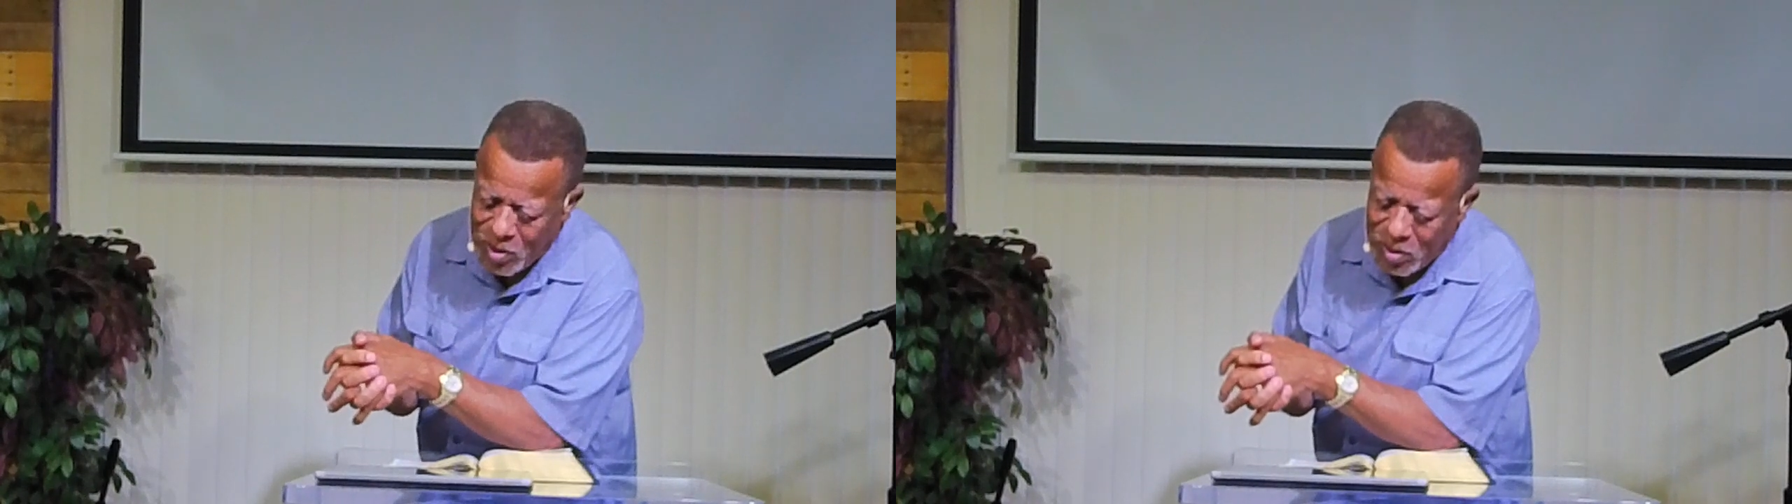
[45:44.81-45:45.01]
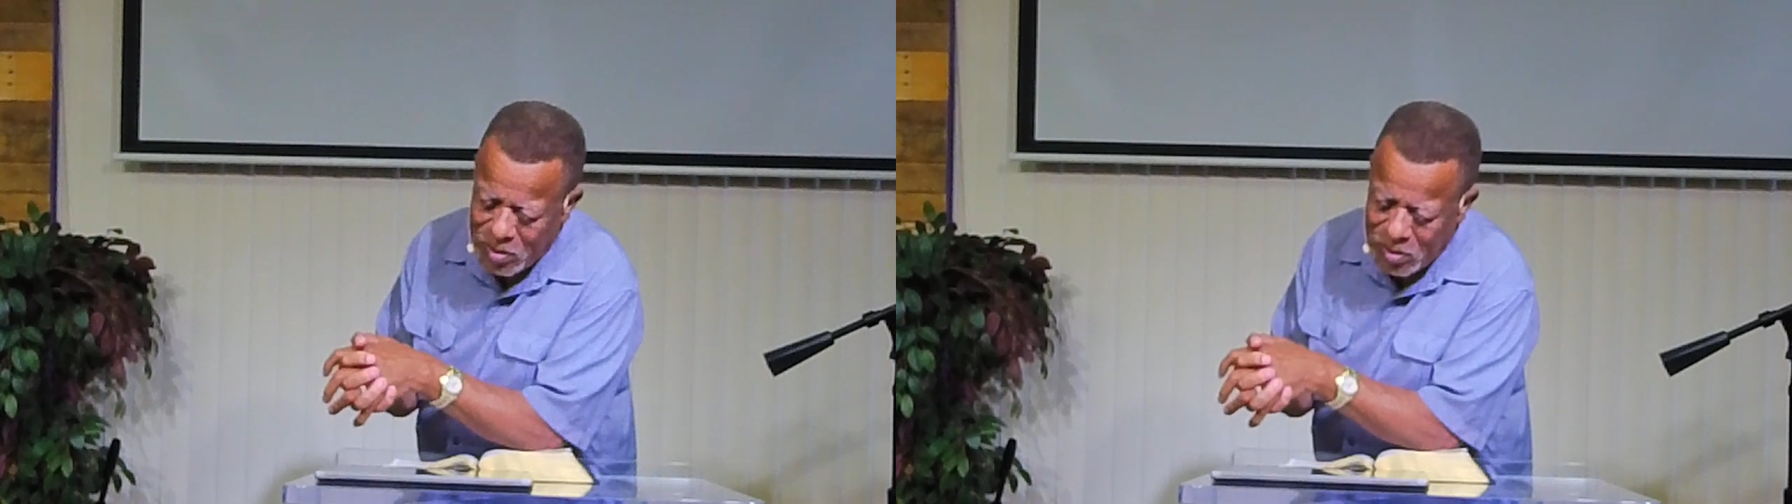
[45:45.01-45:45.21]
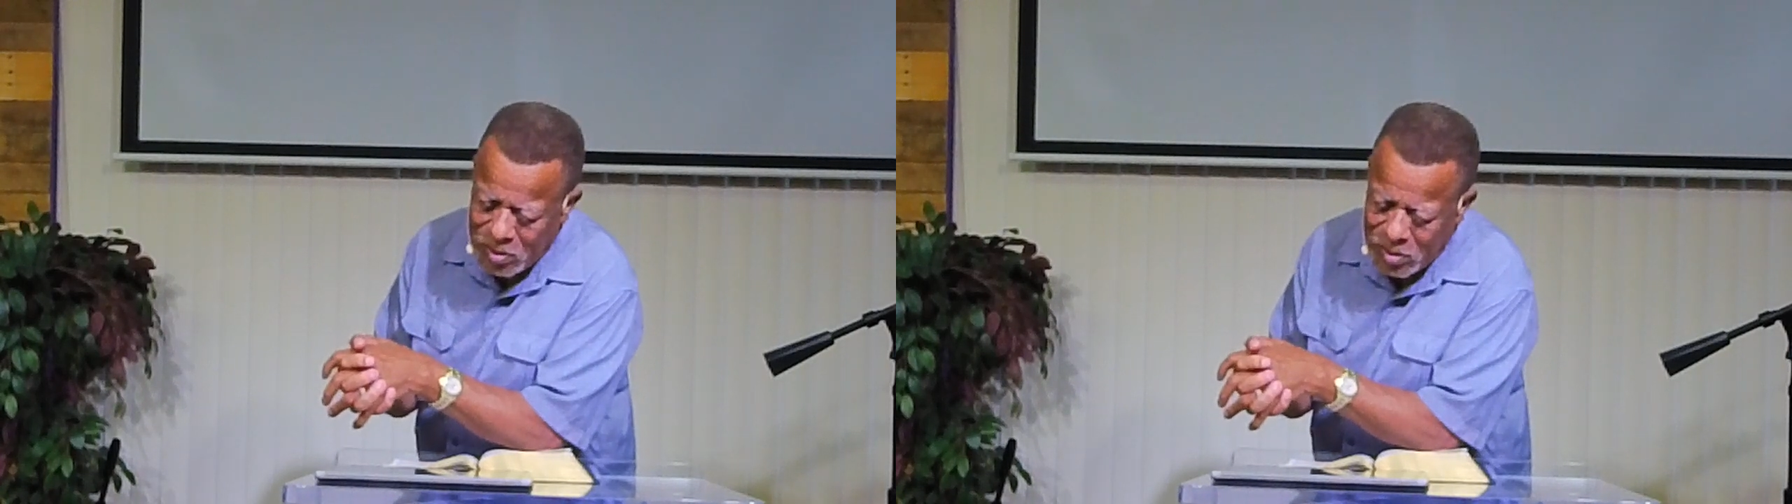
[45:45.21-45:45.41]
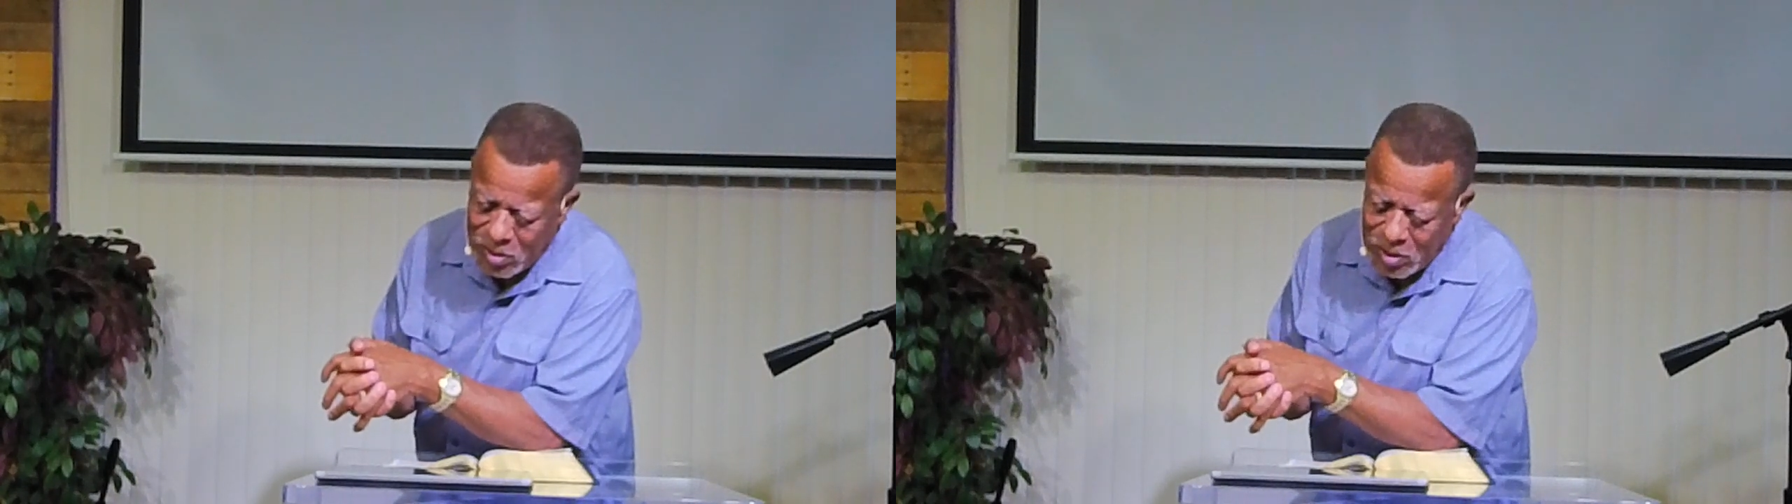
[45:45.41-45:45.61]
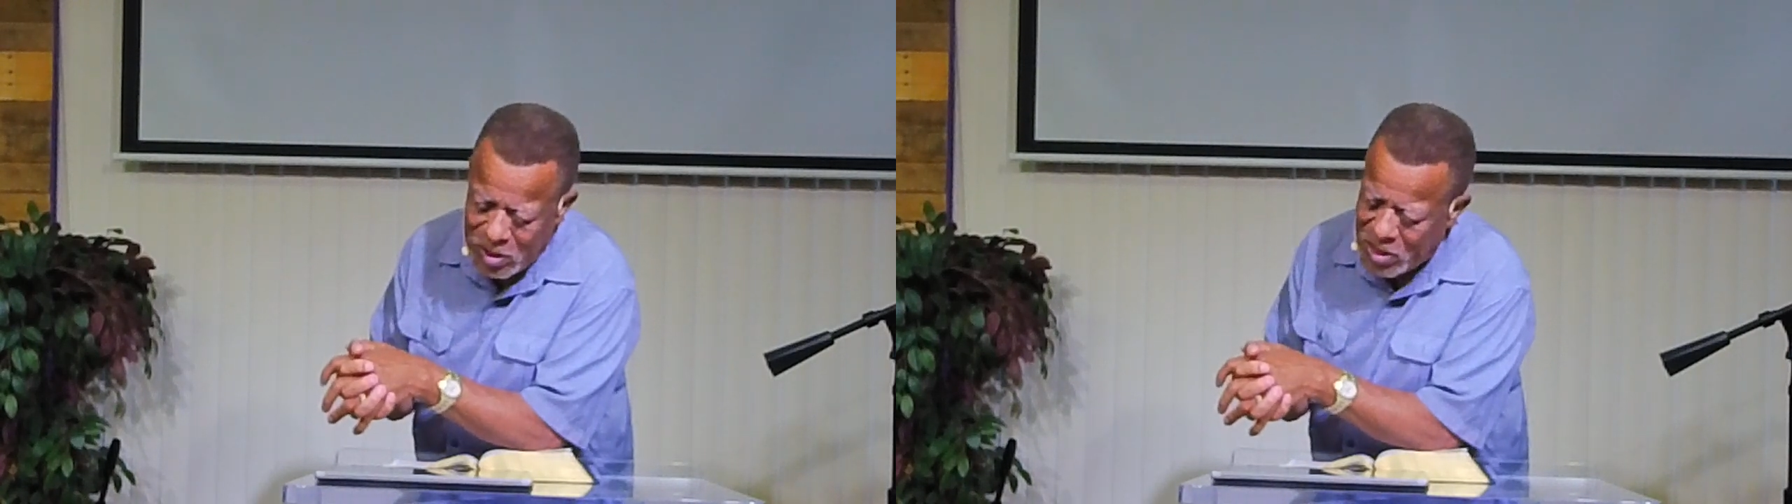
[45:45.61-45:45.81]
yes.
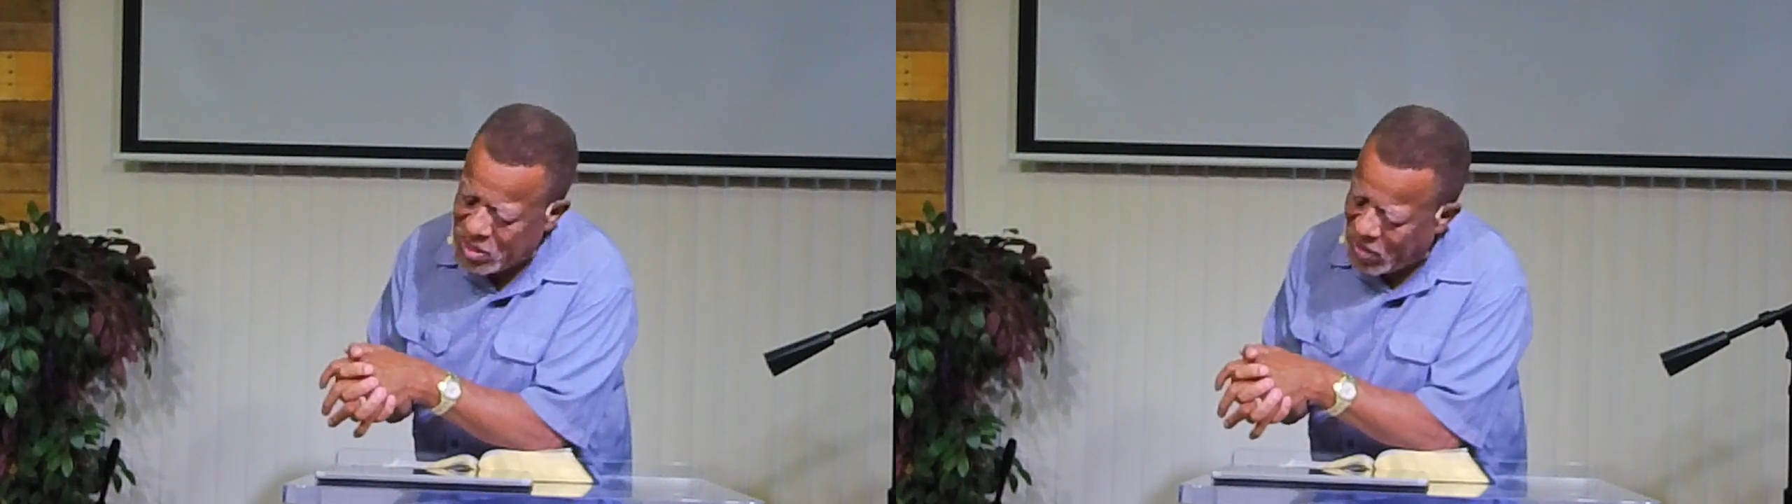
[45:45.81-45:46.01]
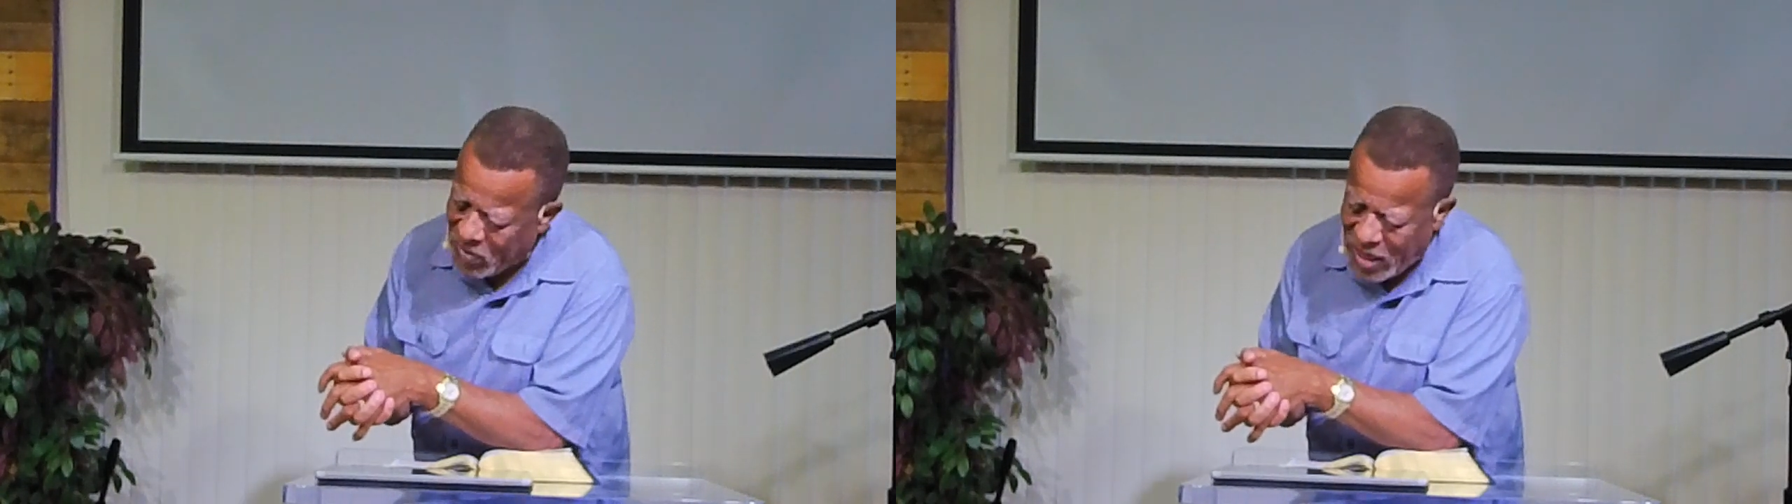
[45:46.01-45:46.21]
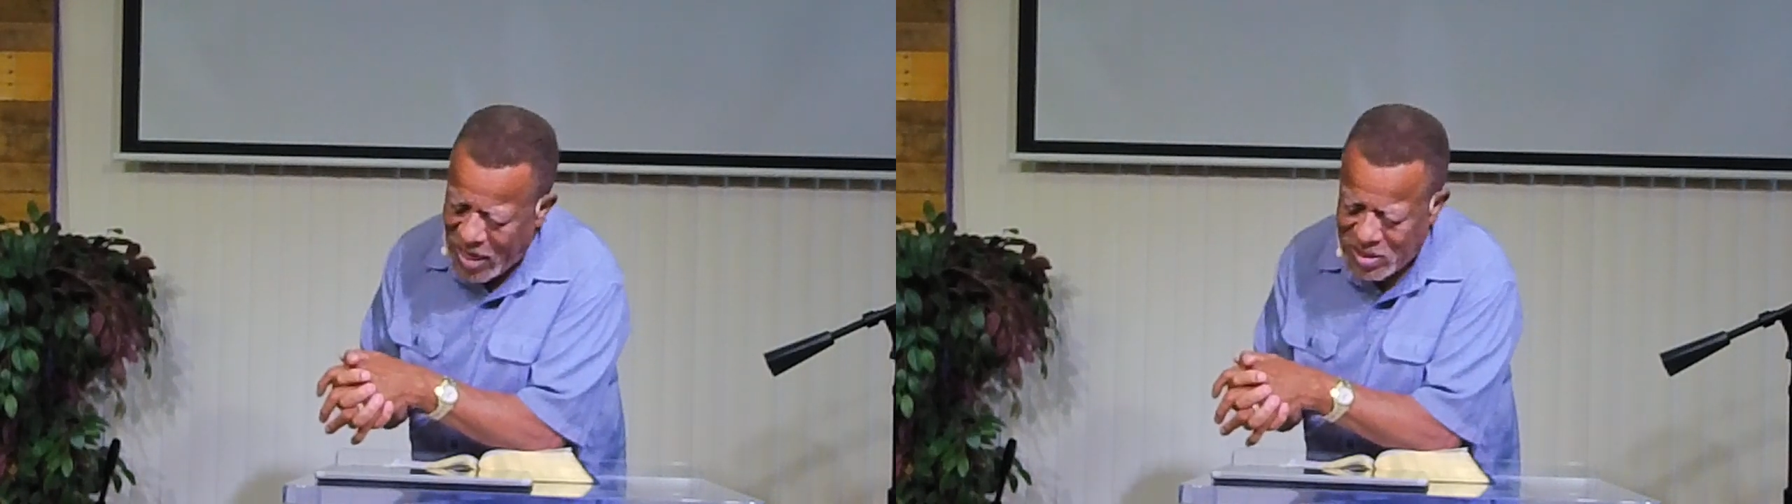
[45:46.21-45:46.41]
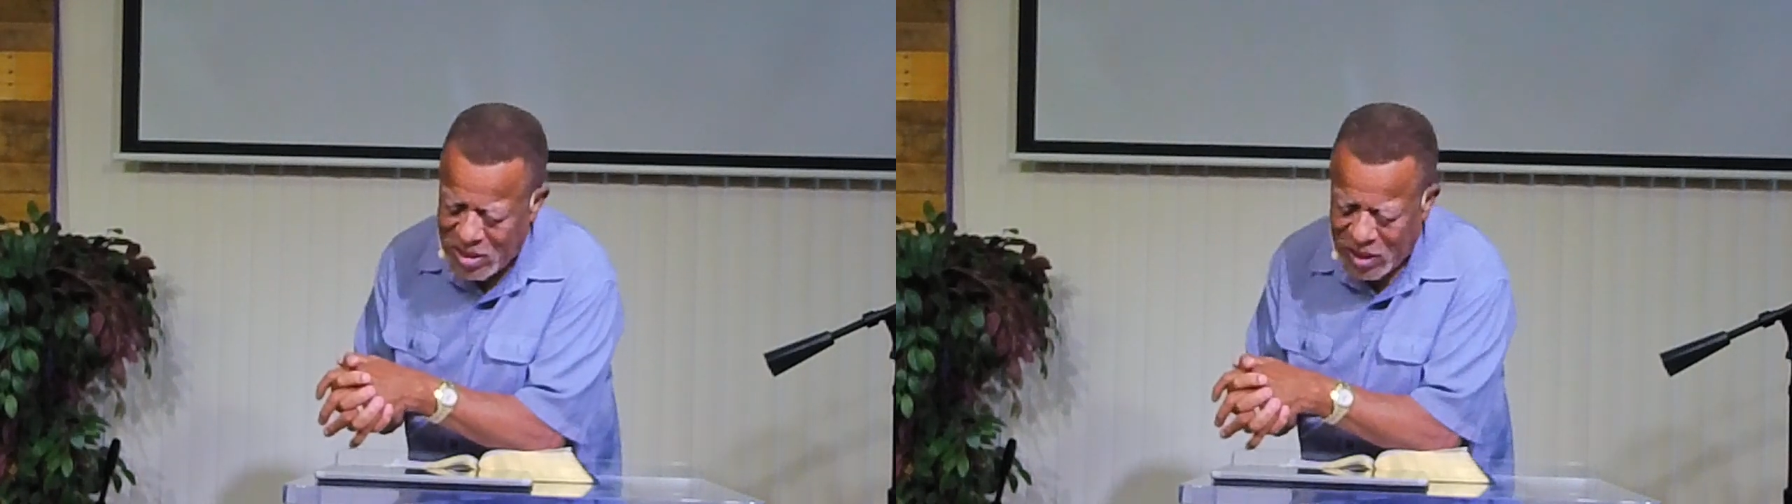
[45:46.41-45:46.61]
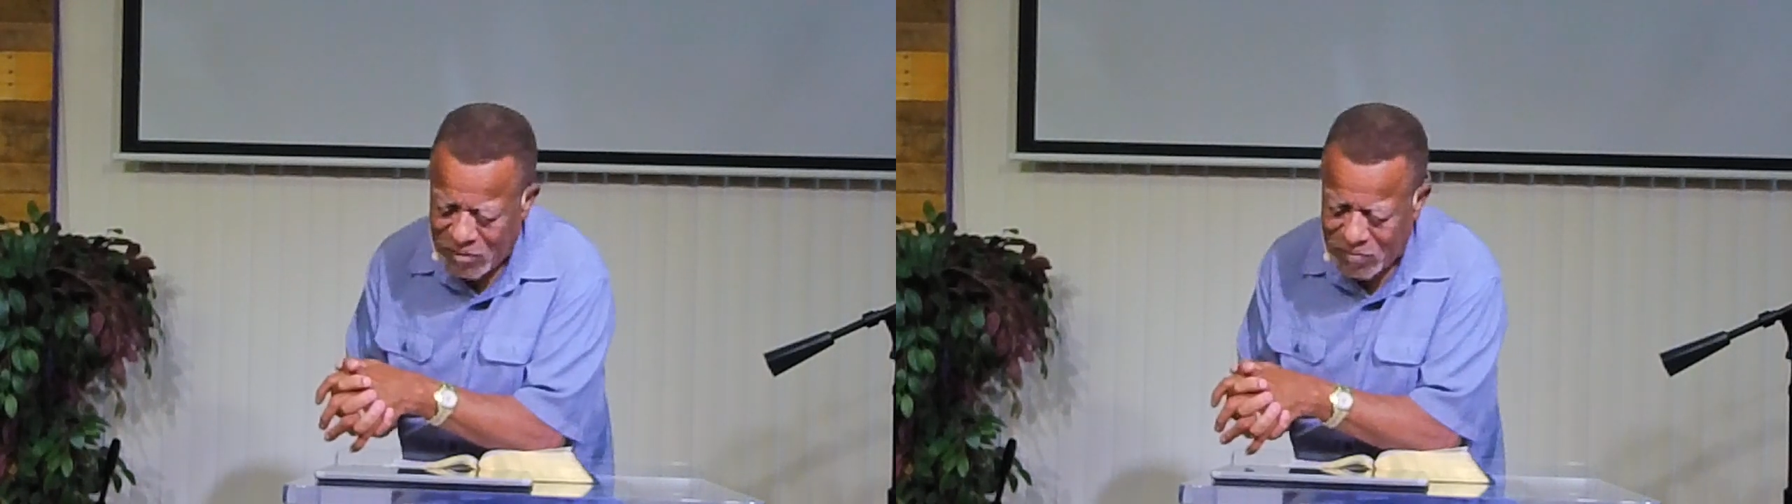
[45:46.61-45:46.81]
is everlasting